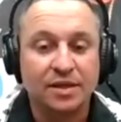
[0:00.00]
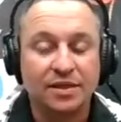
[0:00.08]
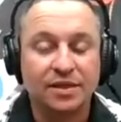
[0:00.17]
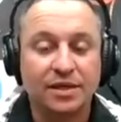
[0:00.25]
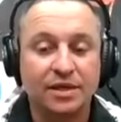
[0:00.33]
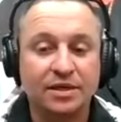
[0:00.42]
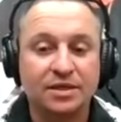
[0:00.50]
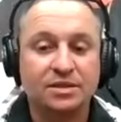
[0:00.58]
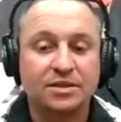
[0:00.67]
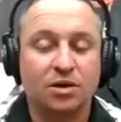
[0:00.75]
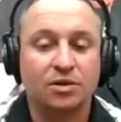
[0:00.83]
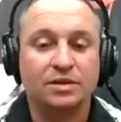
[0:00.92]

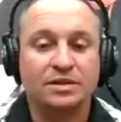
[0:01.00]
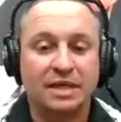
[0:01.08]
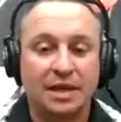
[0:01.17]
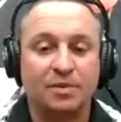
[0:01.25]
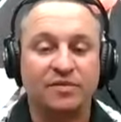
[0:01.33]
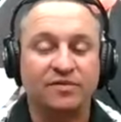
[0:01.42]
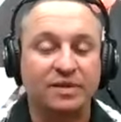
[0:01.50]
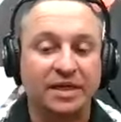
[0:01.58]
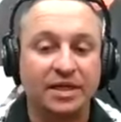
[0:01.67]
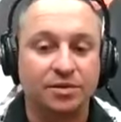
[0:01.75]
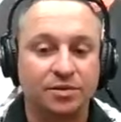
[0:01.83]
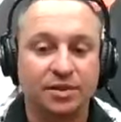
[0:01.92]
These are the type of
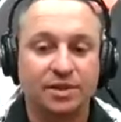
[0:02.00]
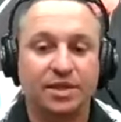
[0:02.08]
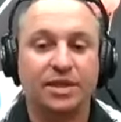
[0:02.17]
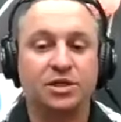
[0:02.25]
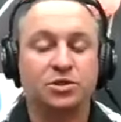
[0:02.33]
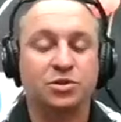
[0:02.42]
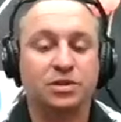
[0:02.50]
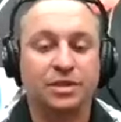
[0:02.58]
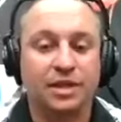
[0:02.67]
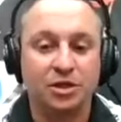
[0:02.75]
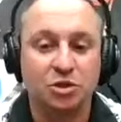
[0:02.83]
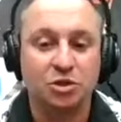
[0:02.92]
leaders in the industry
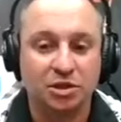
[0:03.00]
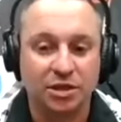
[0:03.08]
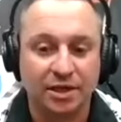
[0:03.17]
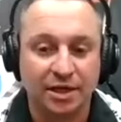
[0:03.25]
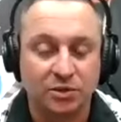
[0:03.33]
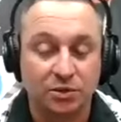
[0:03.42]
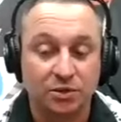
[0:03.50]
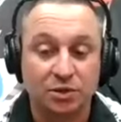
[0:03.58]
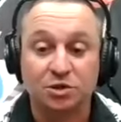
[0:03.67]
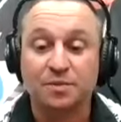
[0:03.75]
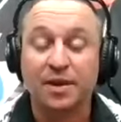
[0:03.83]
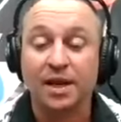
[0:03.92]
that you should connect with.
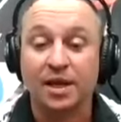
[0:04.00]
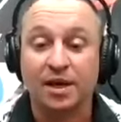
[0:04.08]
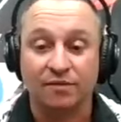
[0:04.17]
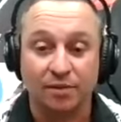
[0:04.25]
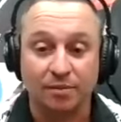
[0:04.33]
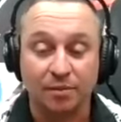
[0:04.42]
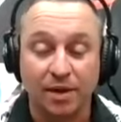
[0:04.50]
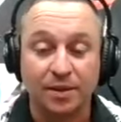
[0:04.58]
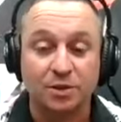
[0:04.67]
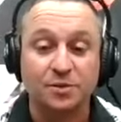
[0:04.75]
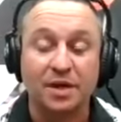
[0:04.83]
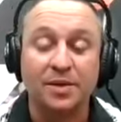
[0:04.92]
There's many of them, and
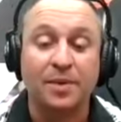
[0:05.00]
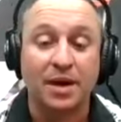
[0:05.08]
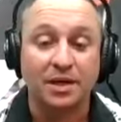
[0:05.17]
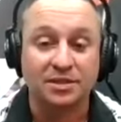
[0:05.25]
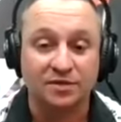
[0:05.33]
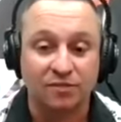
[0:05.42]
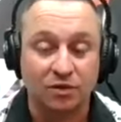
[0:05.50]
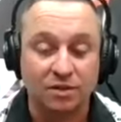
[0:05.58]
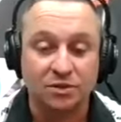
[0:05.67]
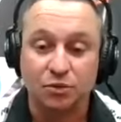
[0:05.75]
there's many positive ones.